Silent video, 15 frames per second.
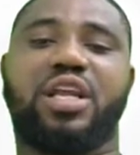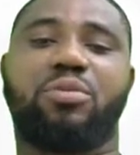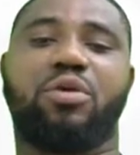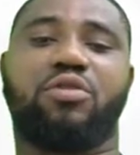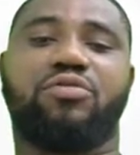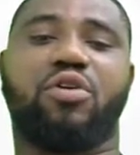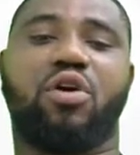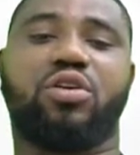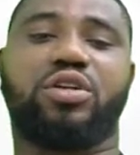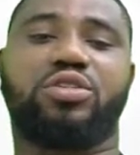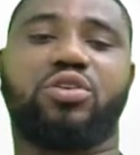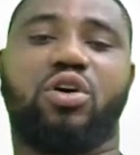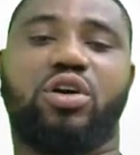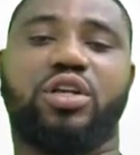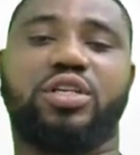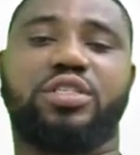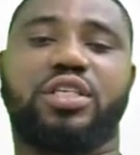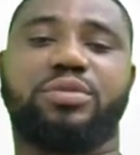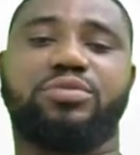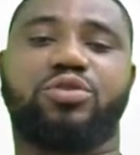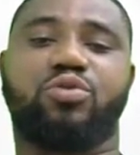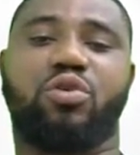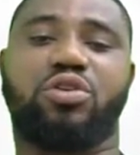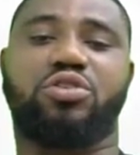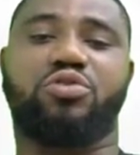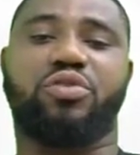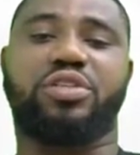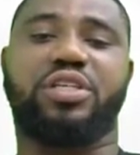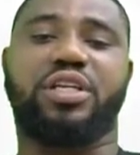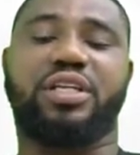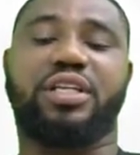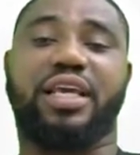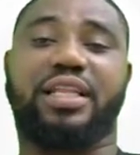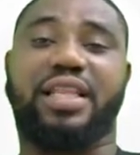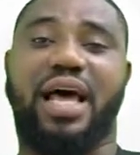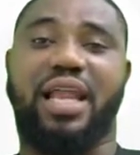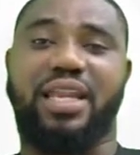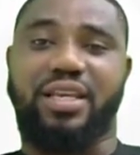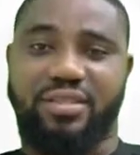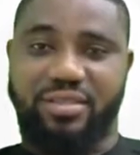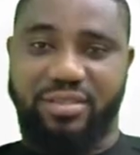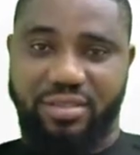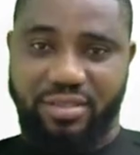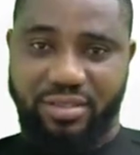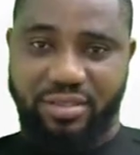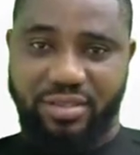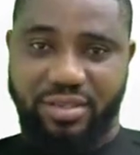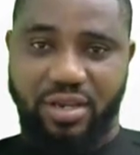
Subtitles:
name of all these organisms was written in italics.